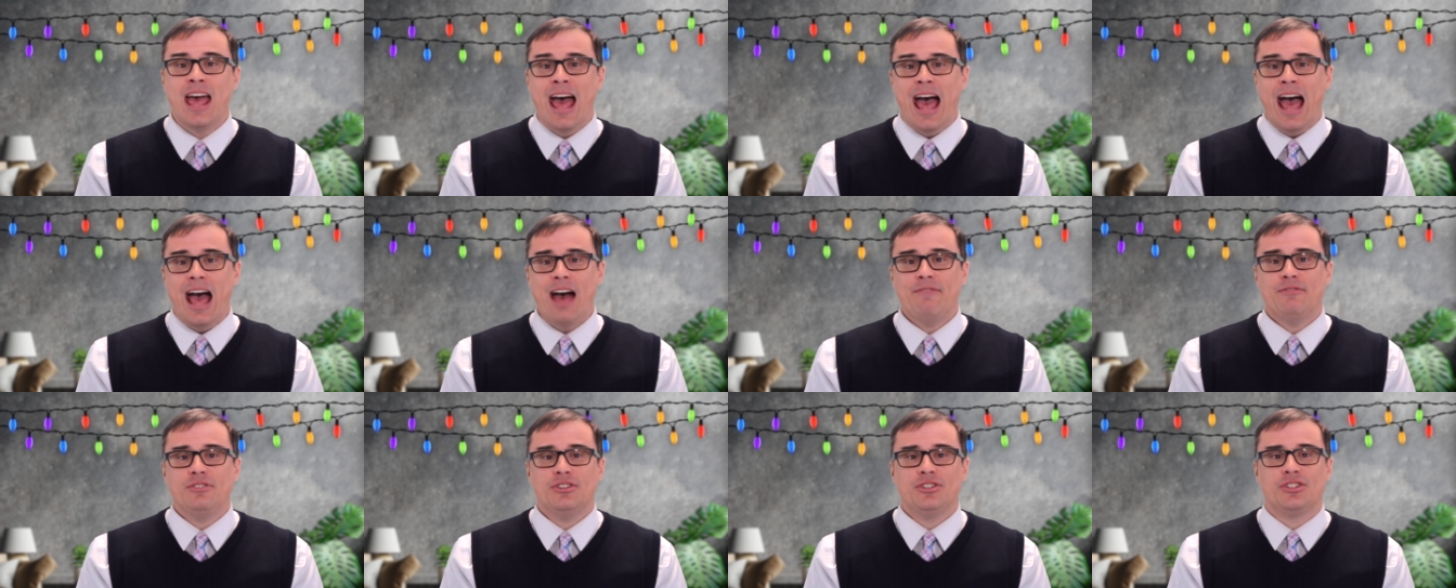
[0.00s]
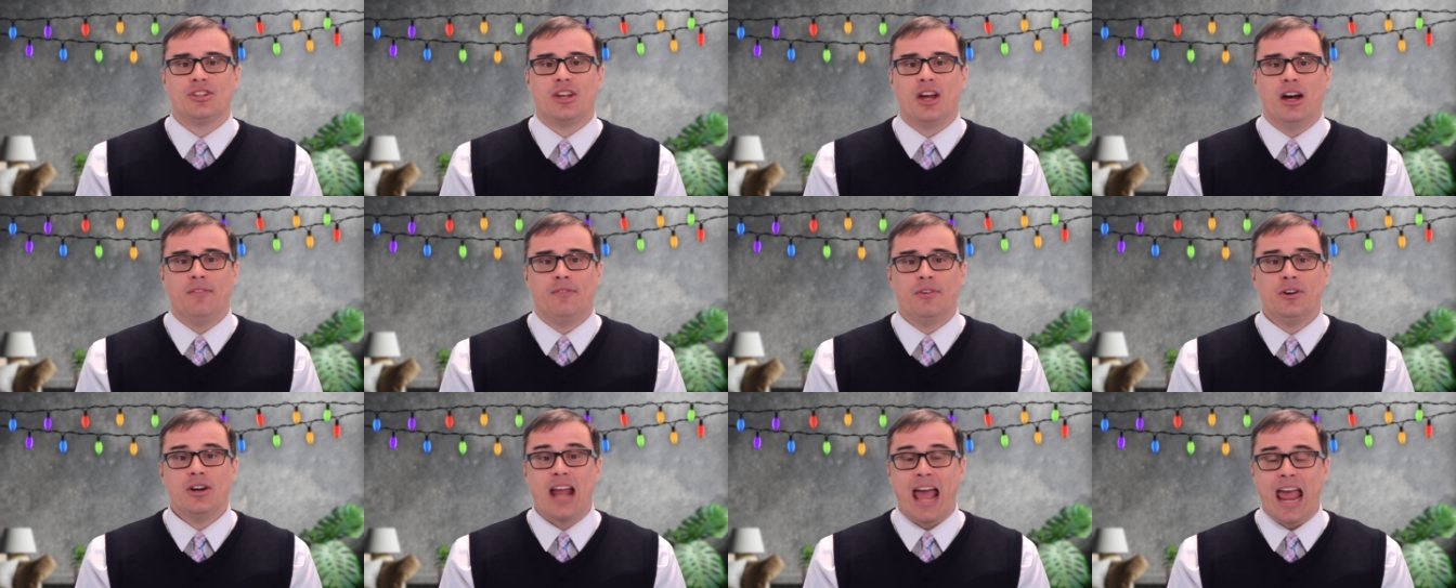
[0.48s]
have
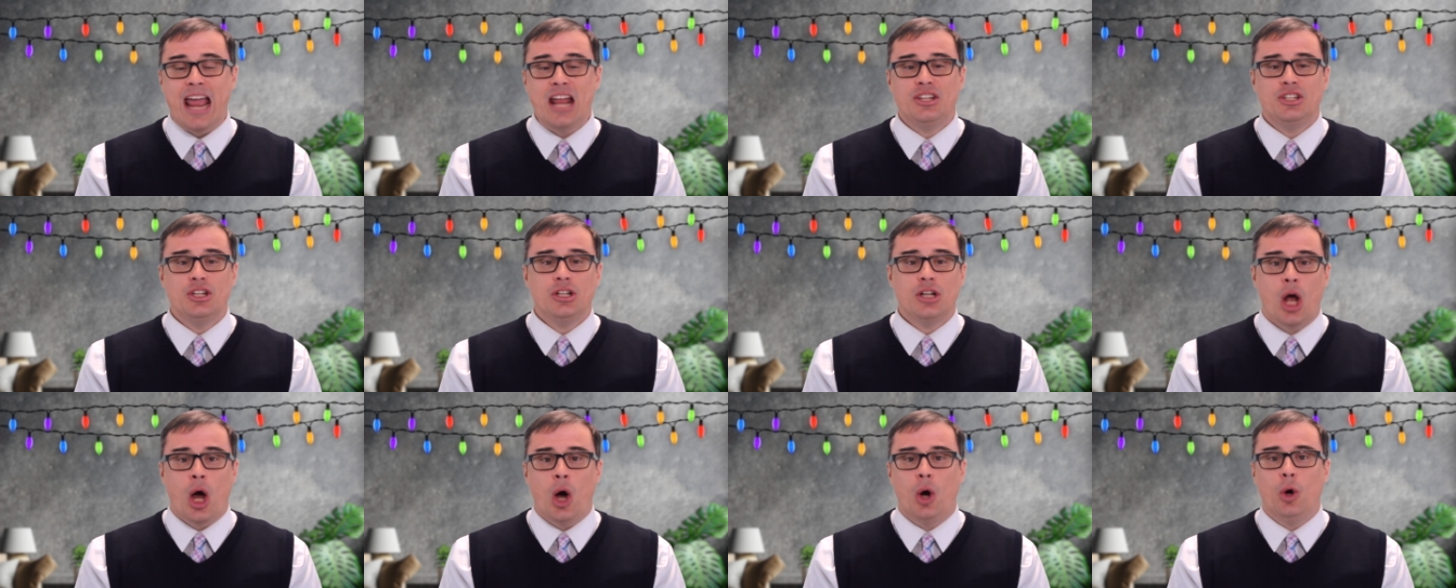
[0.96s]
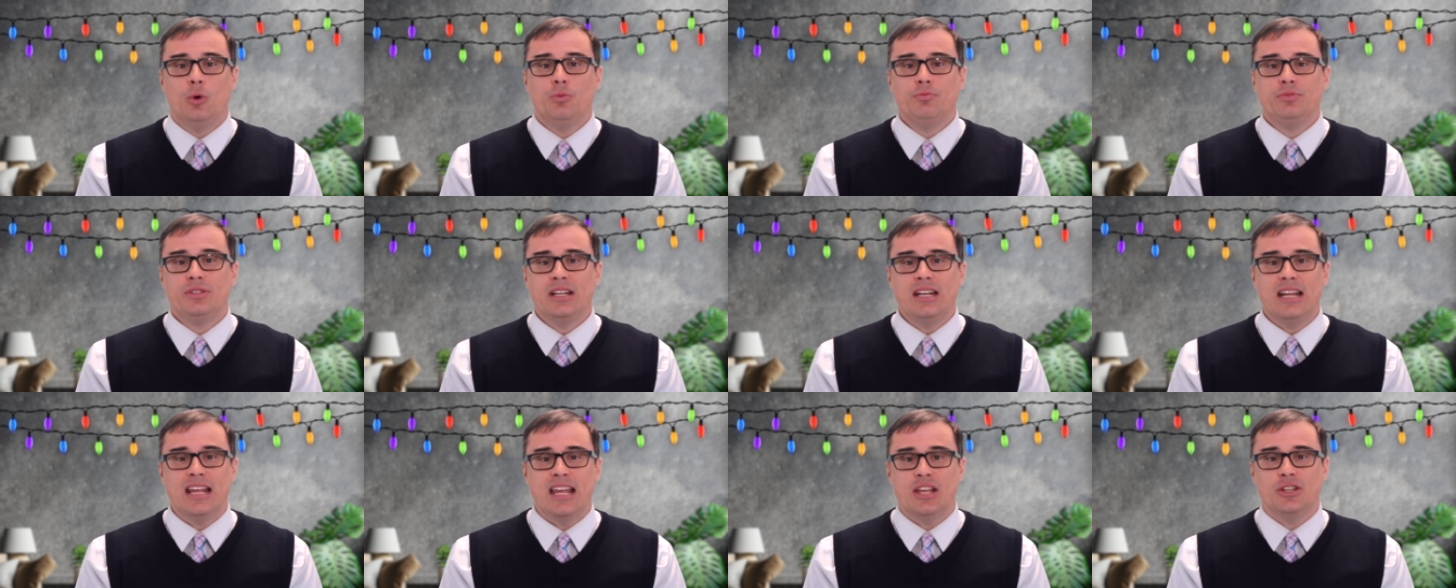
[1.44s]
discovered ancient
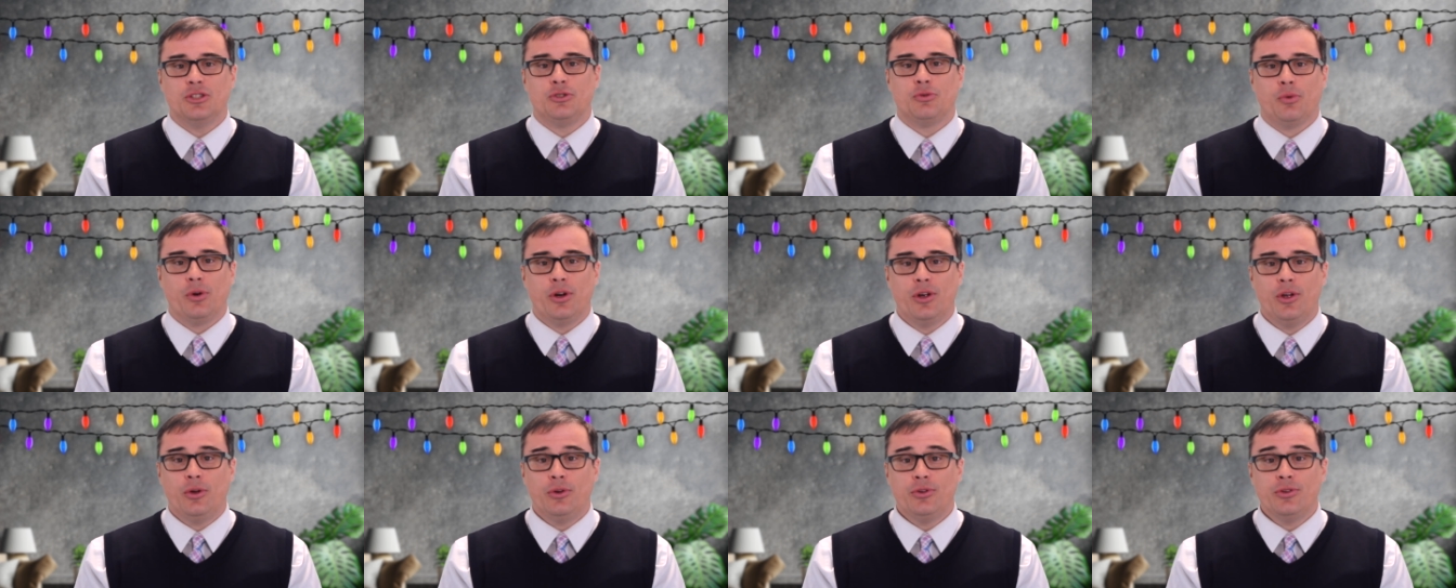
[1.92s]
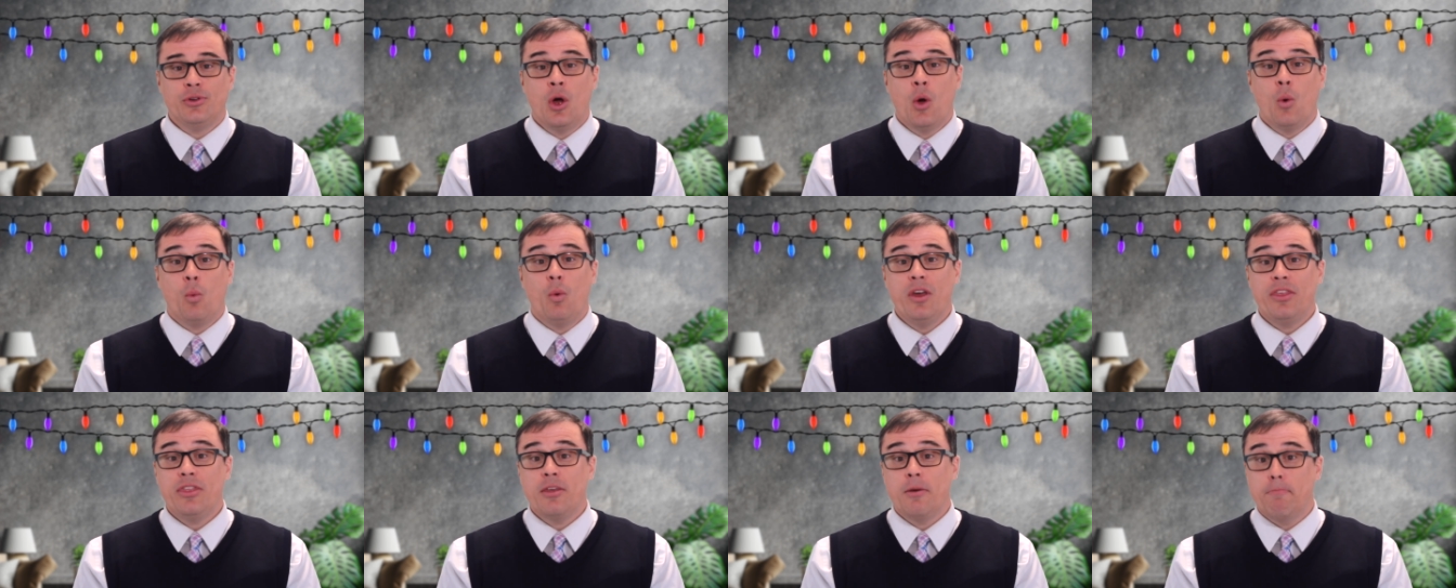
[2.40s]
homes in Israel
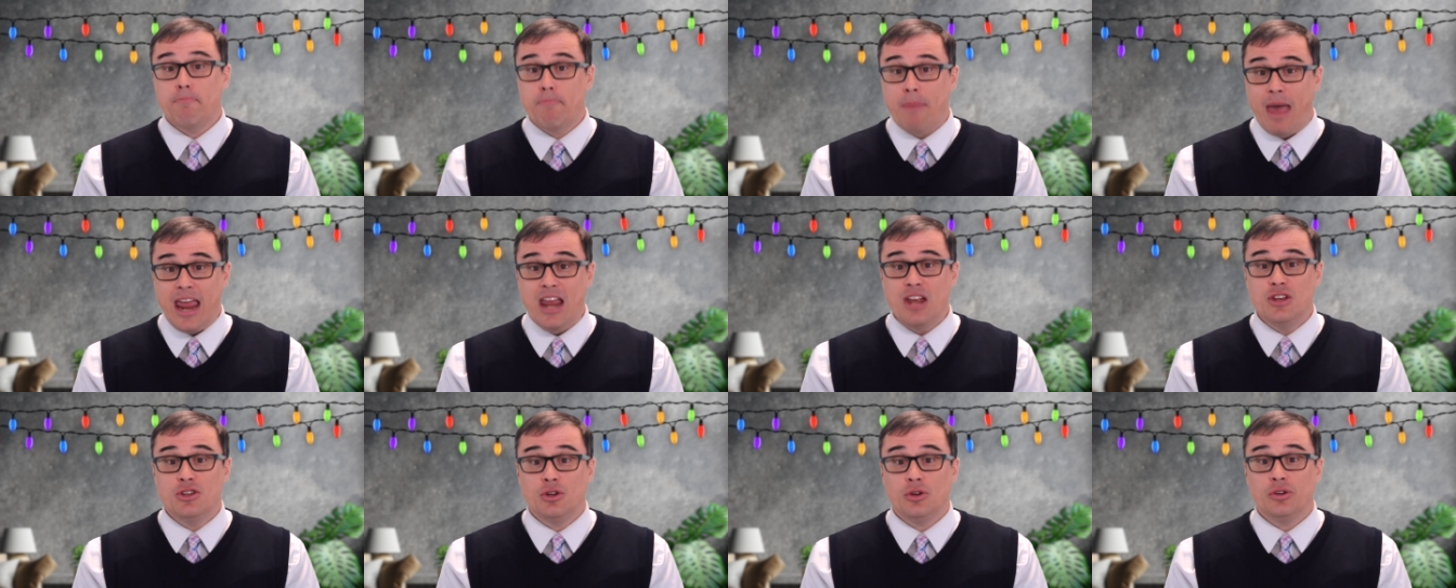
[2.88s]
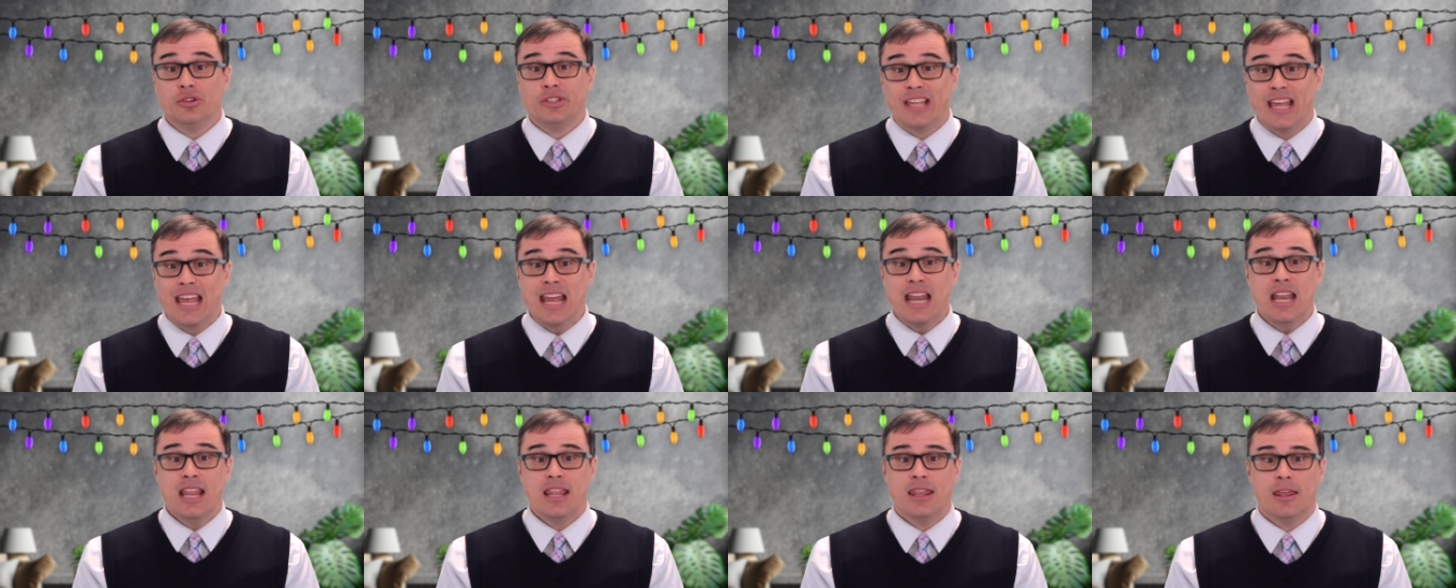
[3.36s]
with mangers
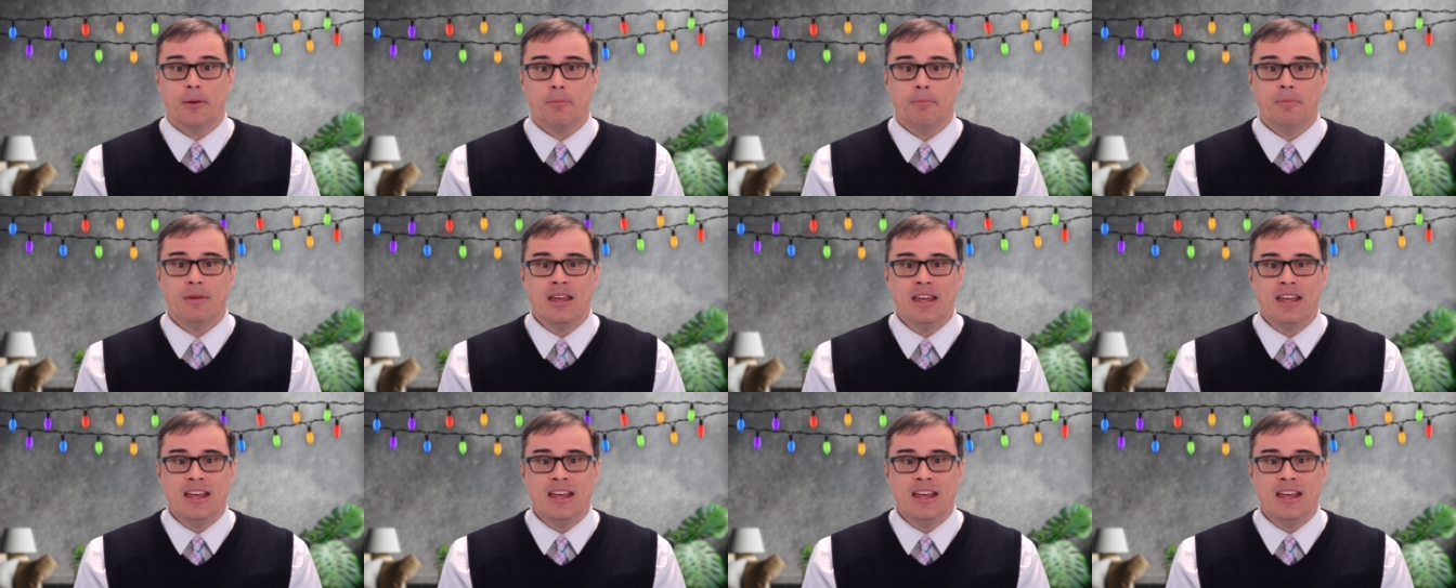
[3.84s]
in them.